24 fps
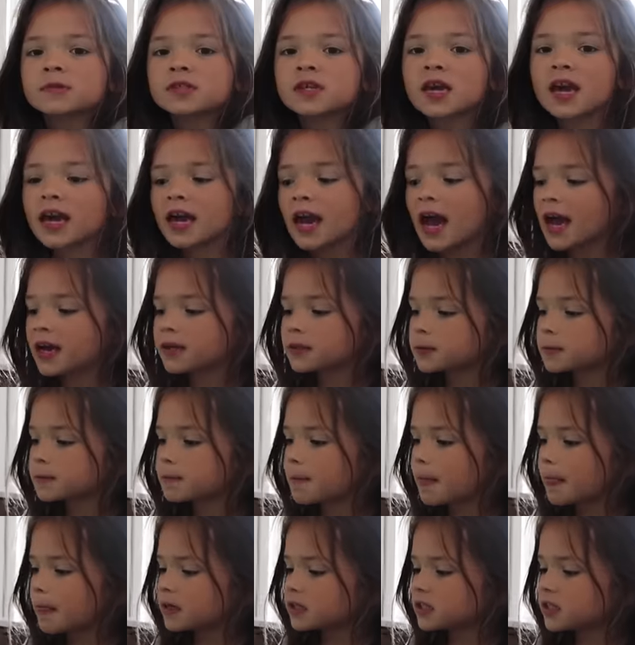Okay guys,
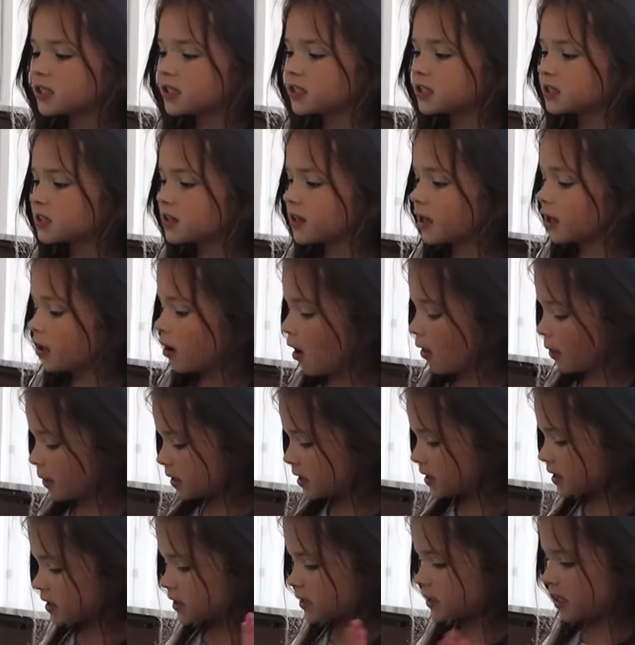since they're on
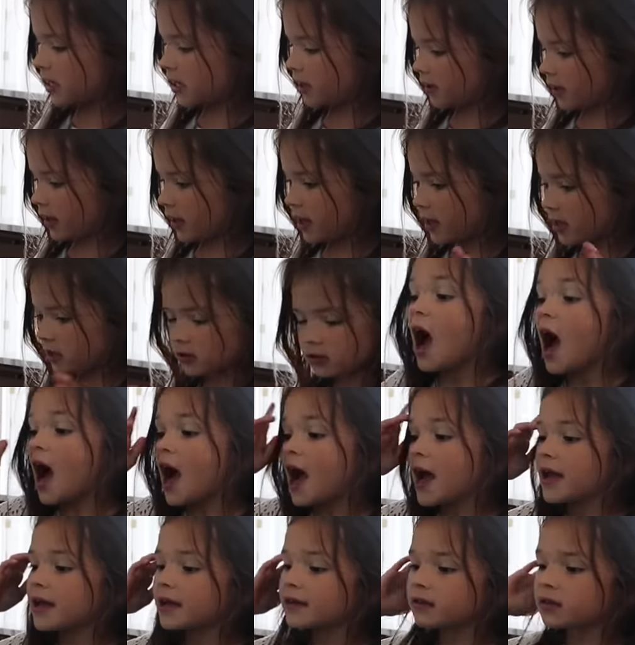the skillet,
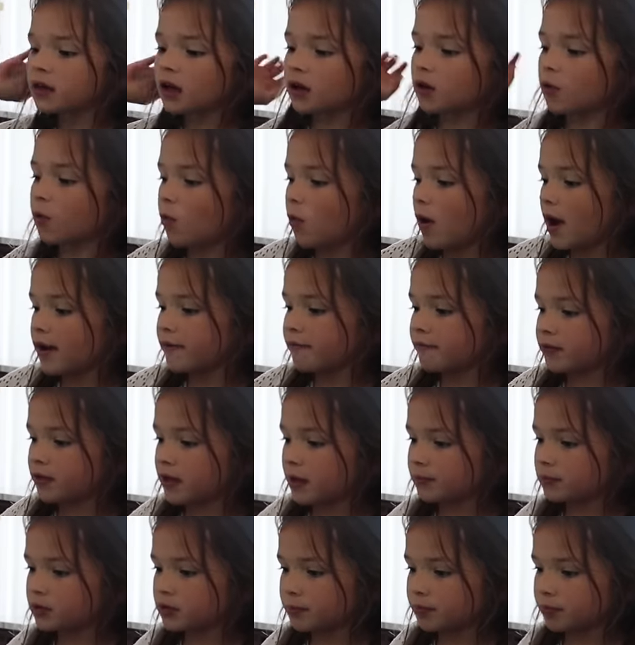I gotta wait for
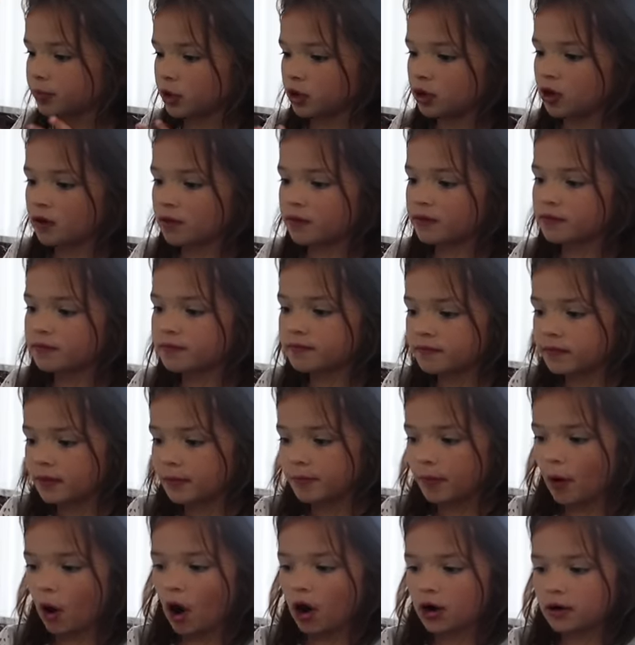them to burn on the
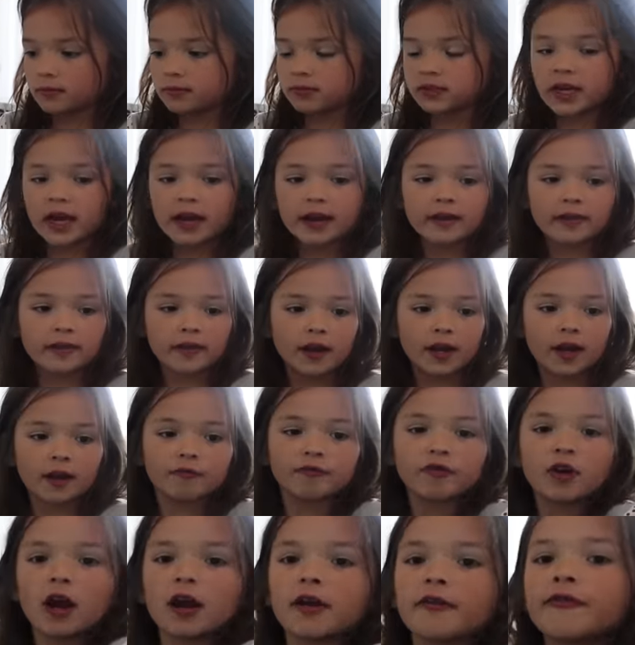bottom side and then
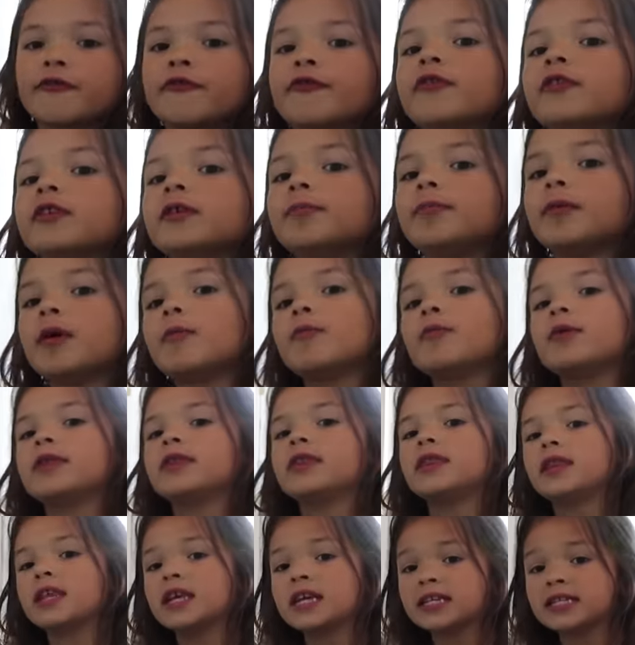I've gotta flip them with
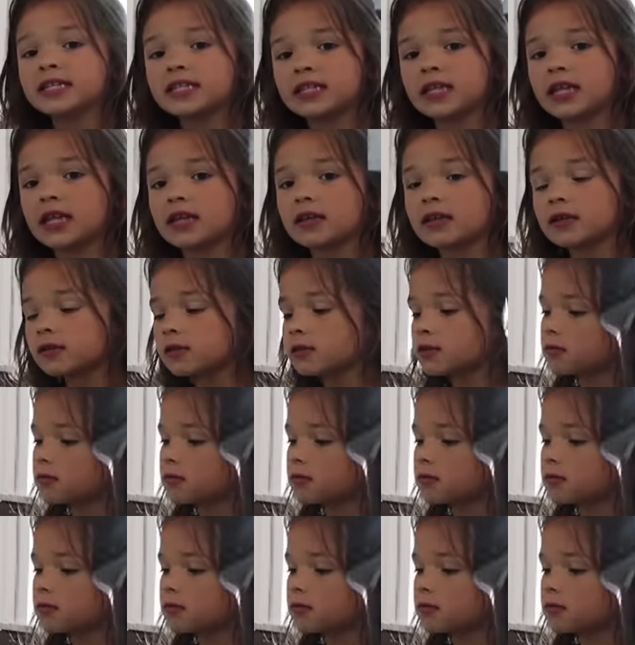this thing